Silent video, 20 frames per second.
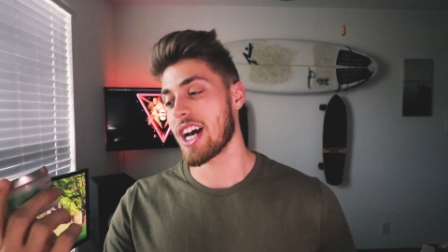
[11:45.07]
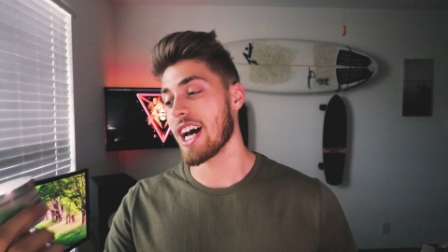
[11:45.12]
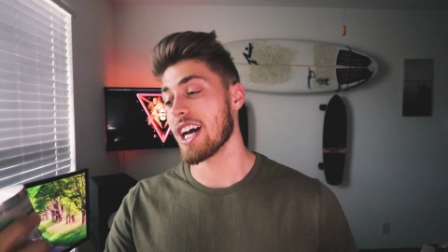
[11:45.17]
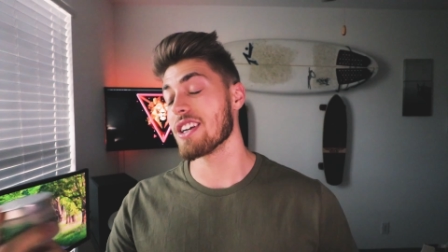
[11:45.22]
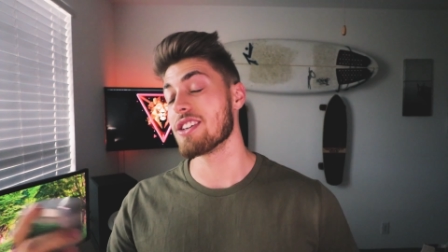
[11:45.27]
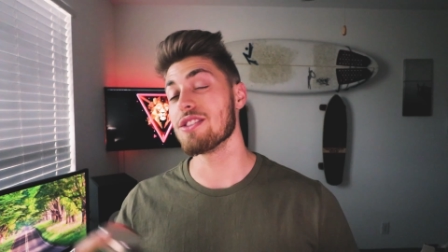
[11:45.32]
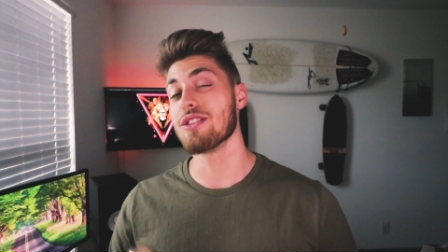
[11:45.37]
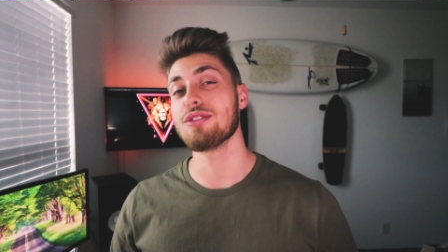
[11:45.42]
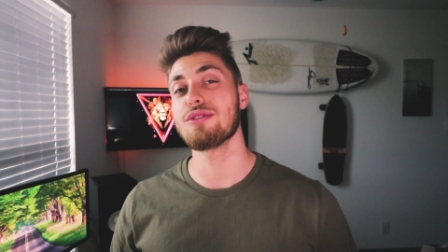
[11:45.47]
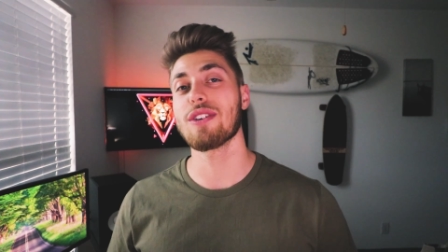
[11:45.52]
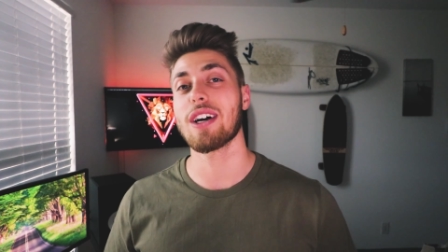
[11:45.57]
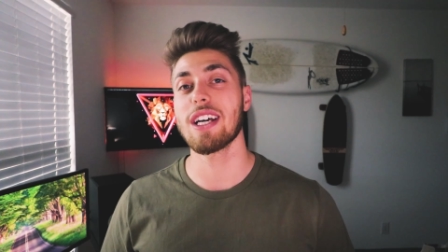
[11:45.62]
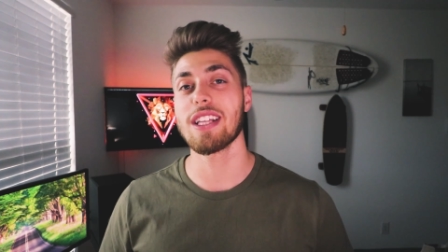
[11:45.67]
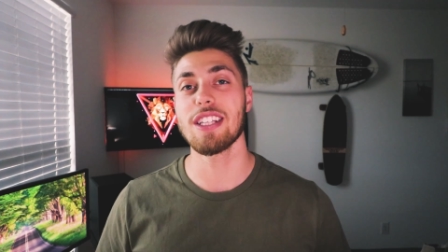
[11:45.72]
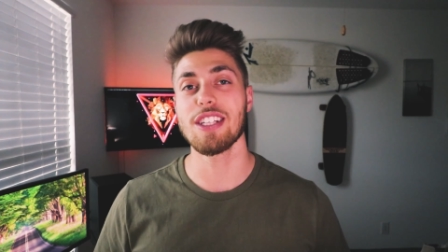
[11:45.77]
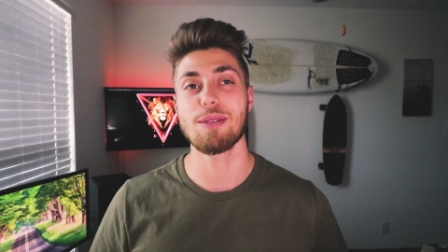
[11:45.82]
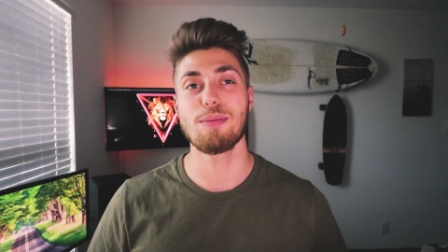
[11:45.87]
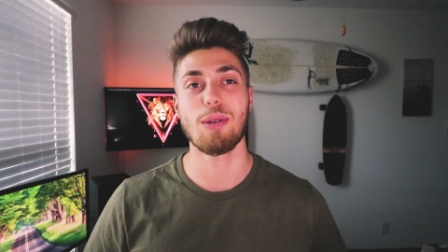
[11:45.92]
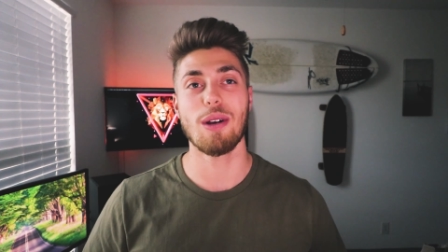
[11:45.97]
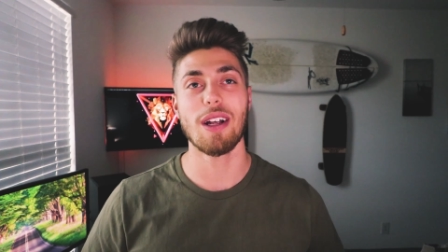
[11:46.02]
I do
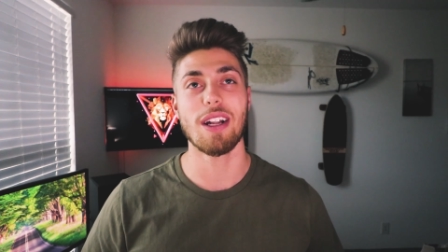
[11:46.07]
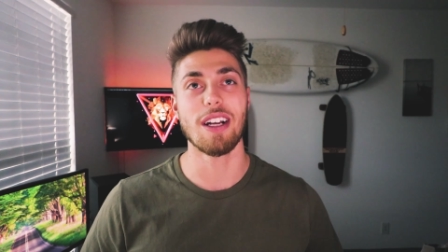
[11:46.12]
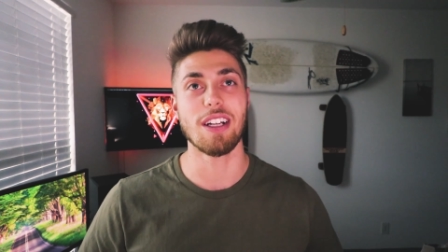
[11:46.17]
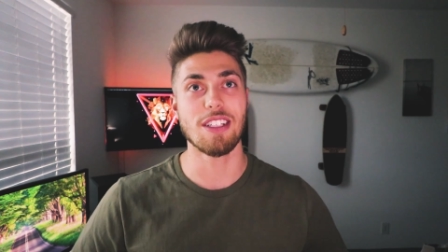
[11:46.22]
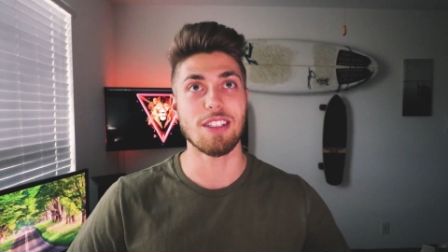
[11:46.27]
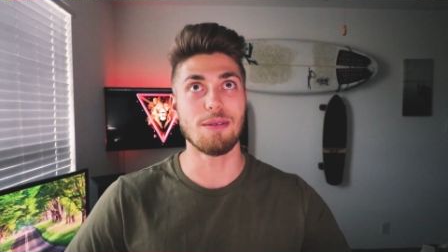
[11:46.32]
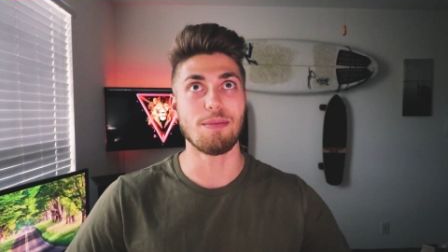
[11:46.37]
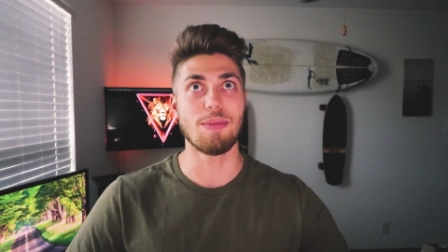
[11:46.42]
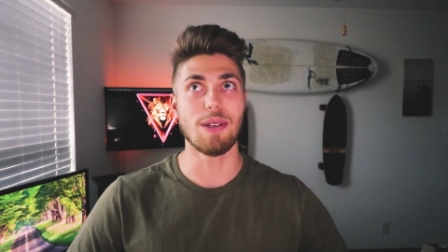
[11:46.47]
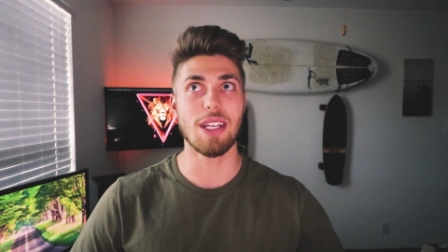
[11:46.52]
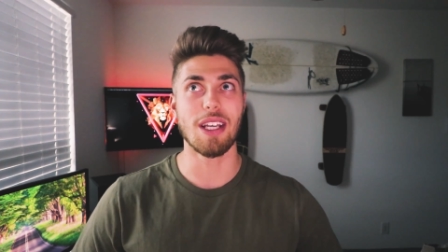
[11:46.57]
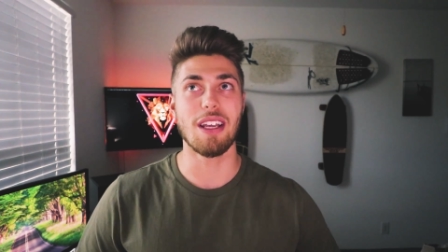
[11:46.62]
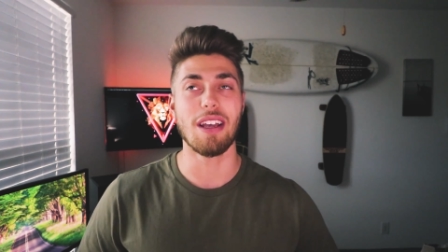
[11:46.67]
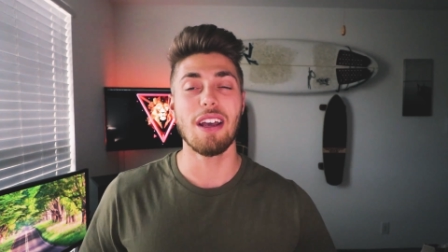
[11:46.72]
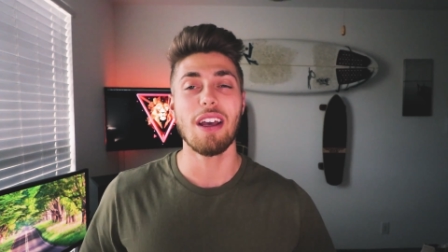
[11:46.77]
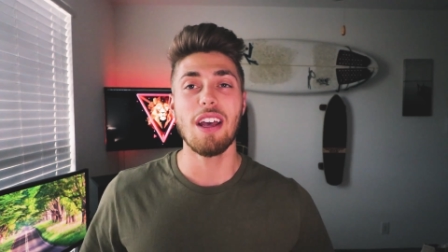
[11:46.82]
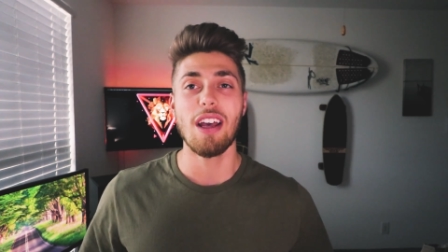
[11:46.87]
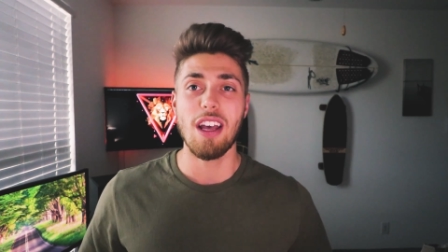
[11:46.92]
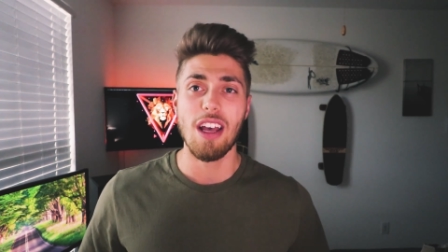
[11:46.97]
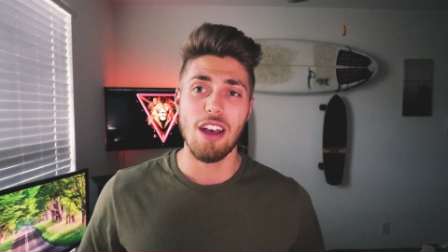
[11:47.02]
find this product to
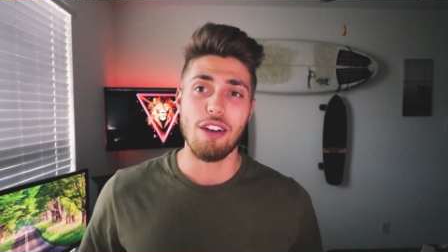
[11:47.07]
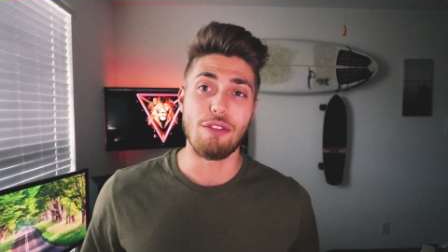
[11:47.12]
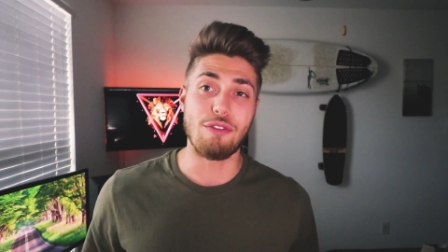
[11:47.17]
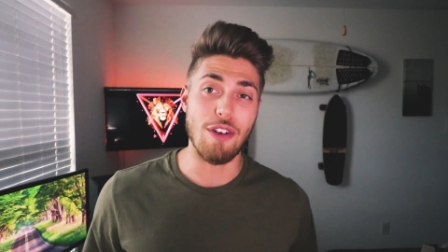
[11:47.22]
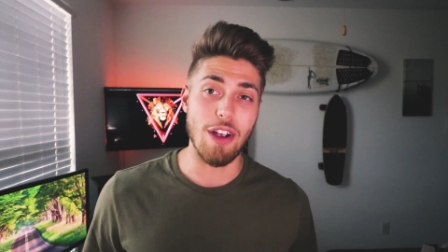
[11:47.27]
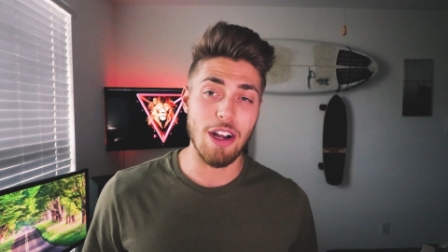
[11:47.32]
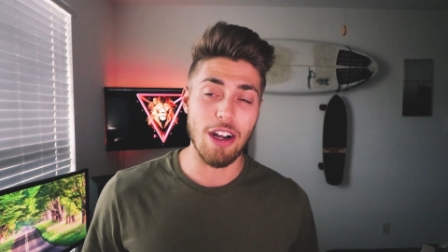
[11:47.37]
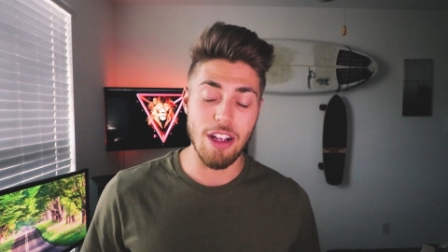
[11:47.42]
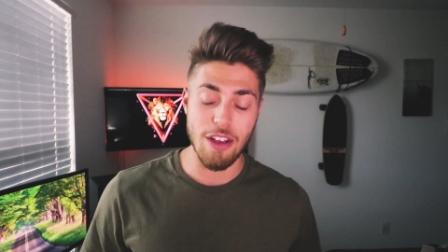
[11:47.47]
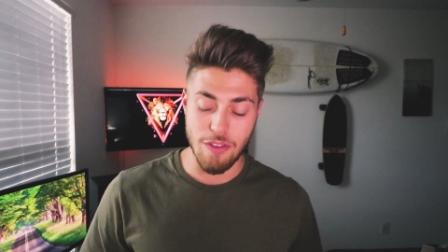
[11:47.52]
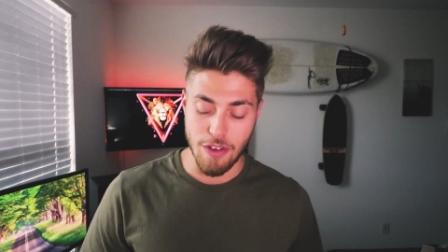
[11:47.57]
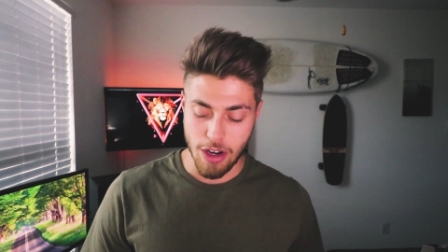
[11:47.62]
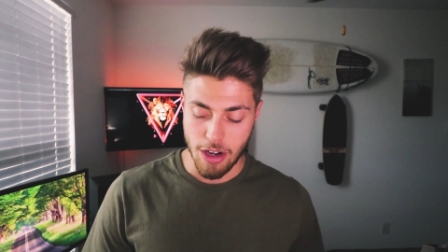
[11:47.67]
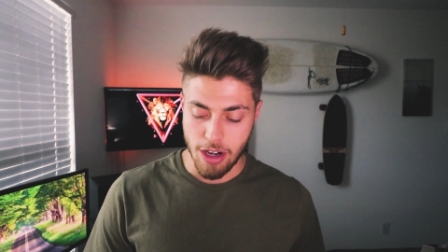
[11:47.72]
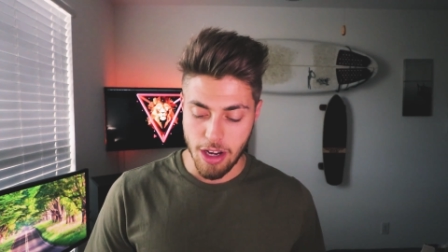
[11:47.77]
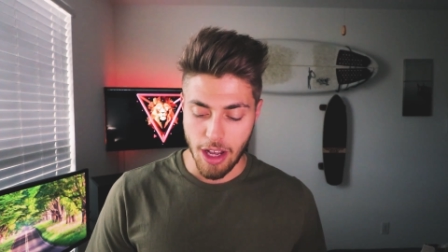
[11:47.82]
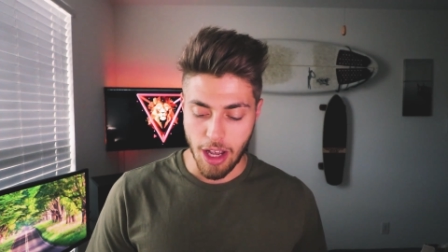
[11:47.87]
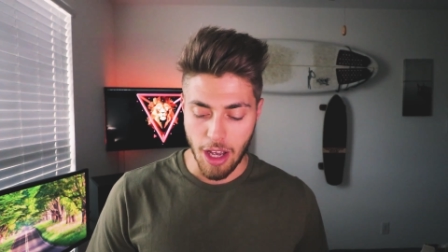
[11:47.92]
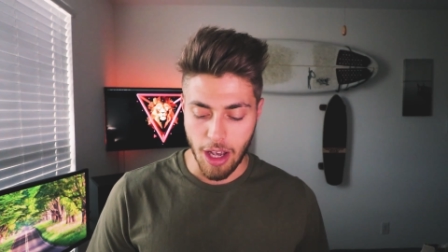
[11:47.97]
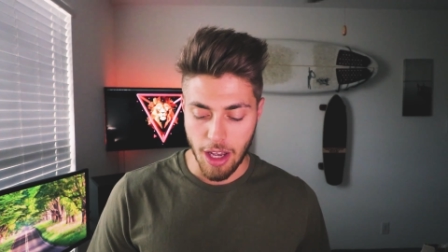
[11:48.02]
be very,
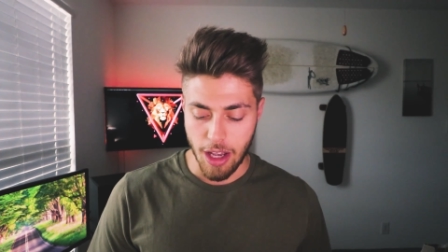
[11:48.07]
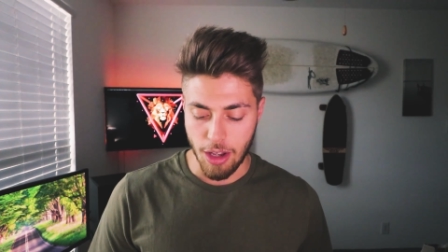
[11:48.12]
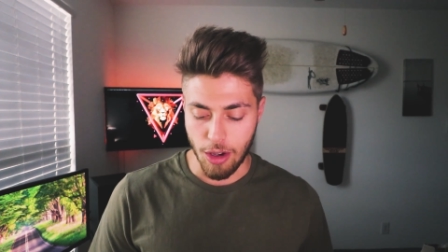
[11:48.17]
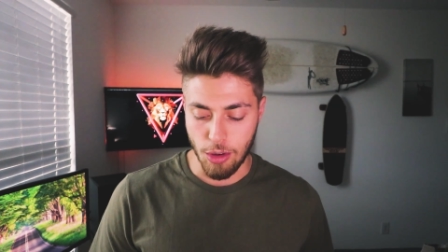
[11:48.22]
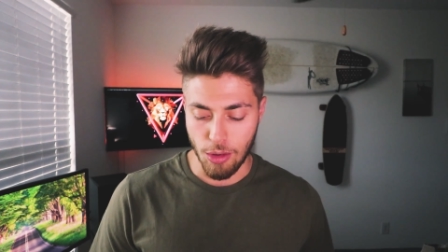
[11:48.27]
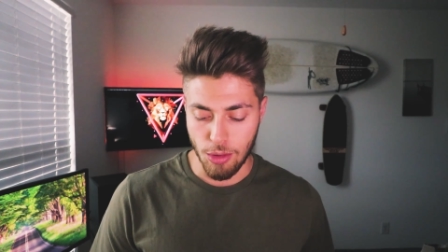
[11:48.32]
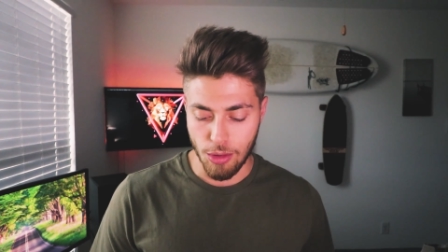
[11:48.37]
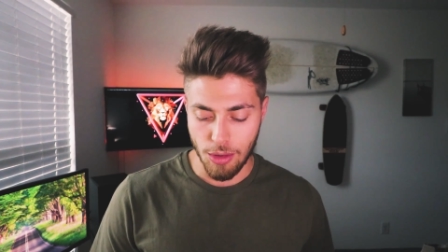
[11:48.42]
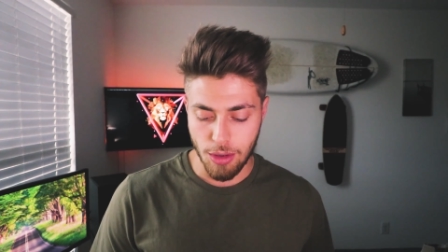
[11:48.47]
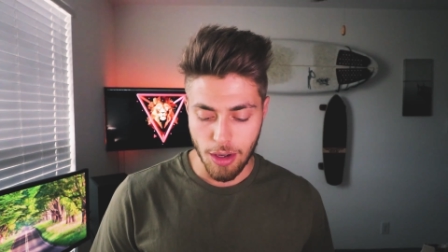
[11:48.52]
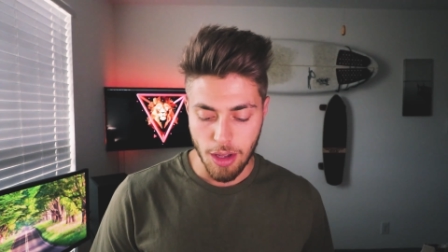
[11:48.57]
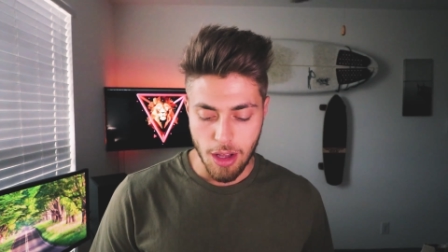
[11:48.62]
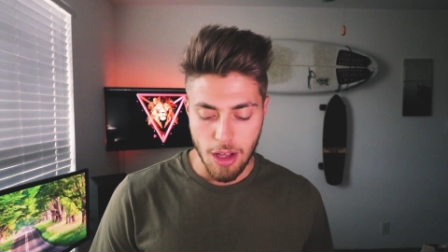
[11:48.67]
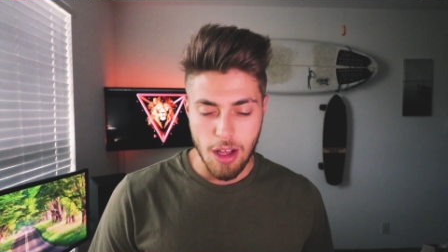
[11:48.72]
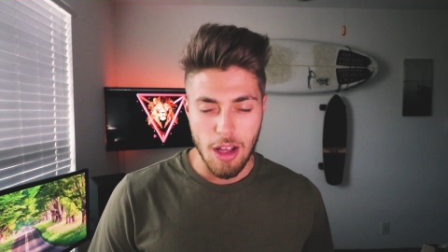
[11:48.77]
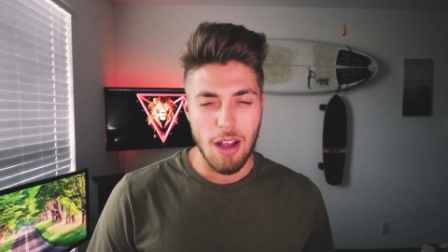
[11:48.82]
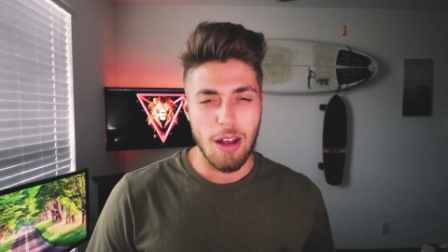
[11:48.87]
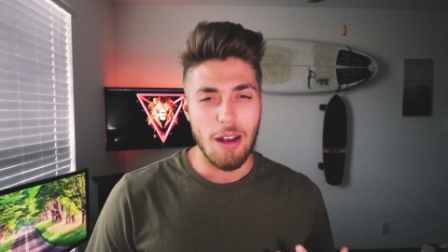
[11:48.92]
very high hold.